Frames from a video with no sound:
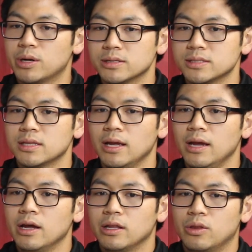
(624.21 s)
burst
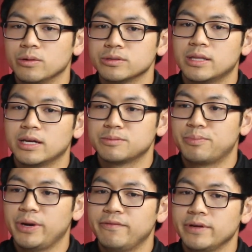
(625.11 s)
those
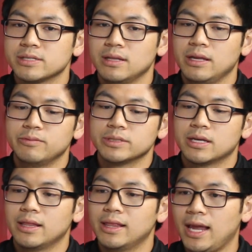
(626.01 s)
that previously was
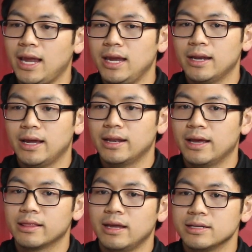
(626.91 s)
contained and
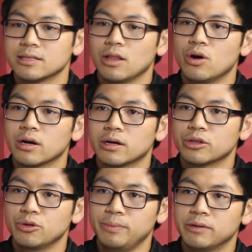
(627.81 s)
then takes longer
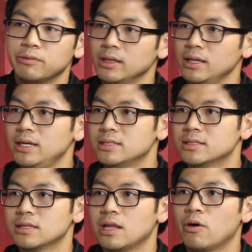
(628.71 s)
to be
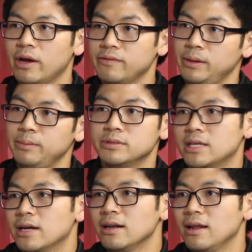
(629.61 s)
released now eh,
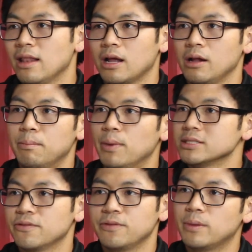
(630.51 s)
suddenly like a
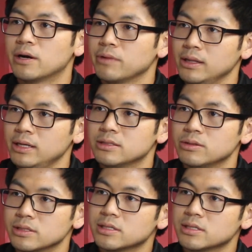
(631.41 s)
bunch of them are released to the